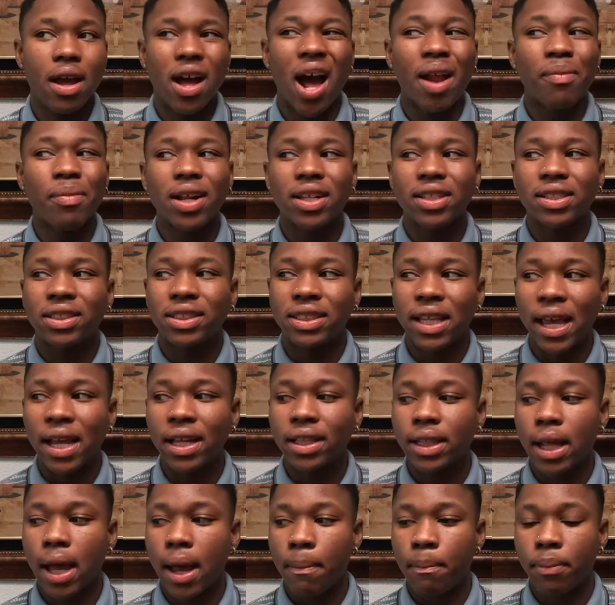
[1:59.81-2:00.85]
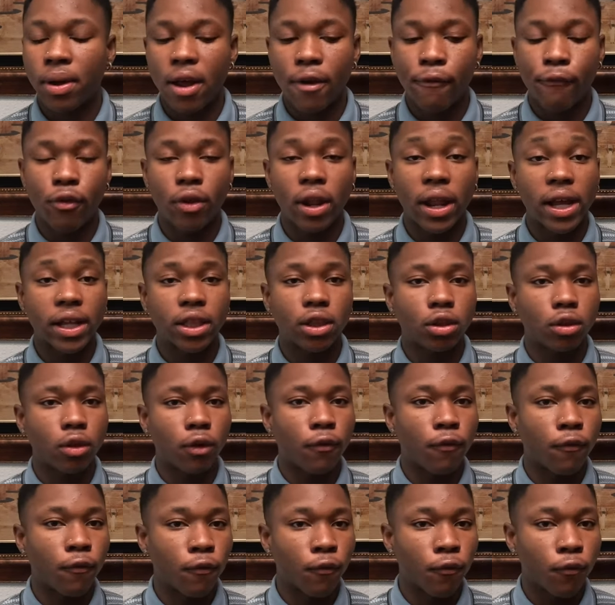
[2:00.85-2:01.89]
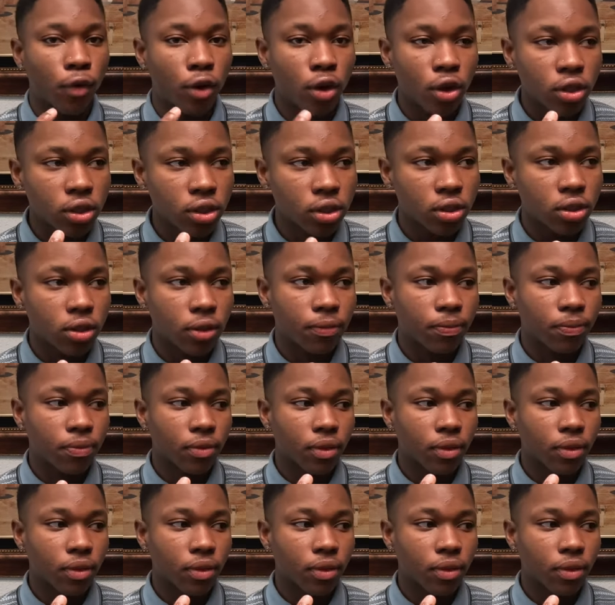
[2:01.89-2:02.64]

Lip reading: I'm not saying that, but I feel like the first